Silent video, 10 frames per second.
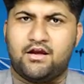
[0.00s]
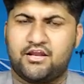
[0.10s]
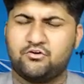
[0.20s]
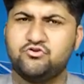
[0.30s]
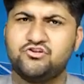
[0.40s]

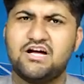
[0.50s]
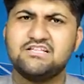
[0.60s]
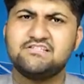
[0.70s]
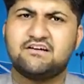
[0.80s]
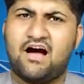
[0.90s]
In
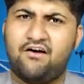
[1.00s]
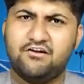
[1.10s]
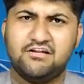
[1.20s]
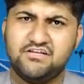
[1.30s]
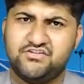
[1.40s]
Gujarat's
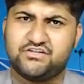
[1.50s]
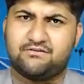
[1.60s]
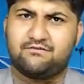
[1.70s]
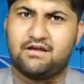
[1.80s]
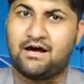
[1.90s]
Khavda region,
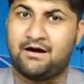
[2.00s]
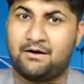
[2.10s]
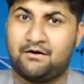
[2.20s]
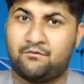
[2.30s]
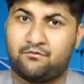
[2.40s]

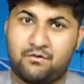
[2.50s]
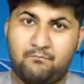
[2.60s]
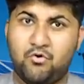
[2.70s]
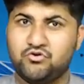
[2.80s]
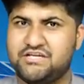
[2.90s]
a
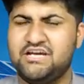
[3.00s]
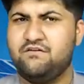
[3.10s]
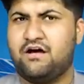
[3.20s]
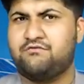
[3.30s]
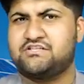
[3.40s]
remote
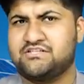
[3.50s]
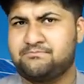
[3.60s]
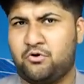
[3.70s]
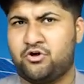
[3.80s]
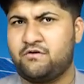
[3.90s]
area which is
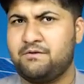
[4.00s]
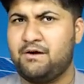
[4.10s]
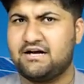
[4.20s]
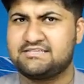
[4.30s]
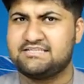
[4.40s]
bordering
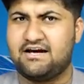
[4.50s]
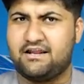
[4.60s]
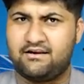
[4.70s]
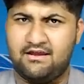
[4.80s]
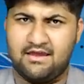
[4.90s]
Pakistan,
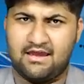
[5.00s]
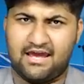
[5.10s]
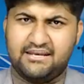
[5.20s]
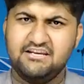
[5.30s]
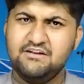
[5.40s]

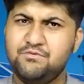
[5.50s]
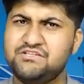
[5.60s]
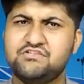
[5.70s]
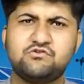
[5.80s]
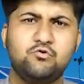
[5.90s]
an Indian
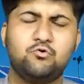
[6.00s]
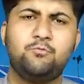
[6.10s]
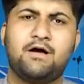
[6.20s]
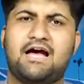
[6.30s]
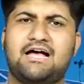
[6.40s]
business
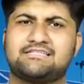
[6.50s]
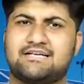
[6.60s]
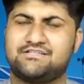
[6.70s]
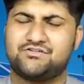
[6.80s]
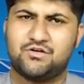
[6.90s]
group has
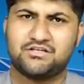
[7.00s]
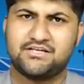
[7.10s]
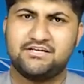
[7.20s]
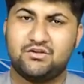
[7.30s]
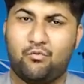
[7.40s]

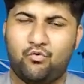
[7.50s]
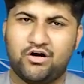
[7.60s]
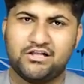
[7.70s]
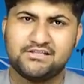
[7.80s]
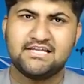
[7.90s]
constructed the
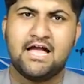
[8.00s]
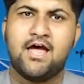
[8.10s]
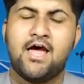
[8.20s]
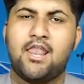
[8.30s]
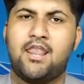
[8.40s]
world's
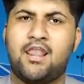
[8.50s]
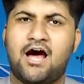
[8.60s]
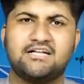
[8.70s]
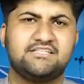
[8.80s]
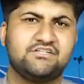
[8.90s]

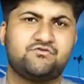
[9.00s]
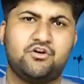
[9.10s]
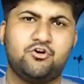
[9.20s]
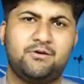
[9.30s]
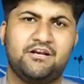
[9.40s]
largest
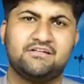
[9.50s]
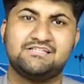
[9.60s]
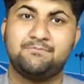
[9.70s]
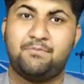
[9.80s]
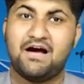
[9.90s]
renewable
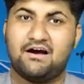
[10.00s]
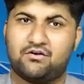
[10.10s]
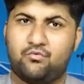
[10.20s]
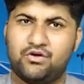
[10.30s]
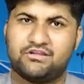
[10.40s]
energy park
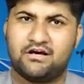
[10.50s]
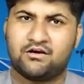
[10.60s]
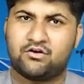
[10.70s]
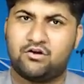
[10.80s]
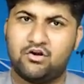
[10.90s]
with a
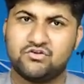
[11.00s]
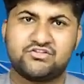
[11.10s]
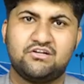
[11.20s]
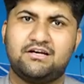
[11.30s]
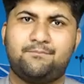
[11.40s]

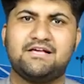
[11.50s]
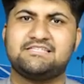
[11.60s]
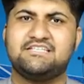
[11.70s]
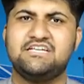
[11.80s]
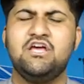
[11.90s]
colossal
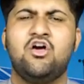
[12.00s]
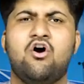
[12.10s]
capacity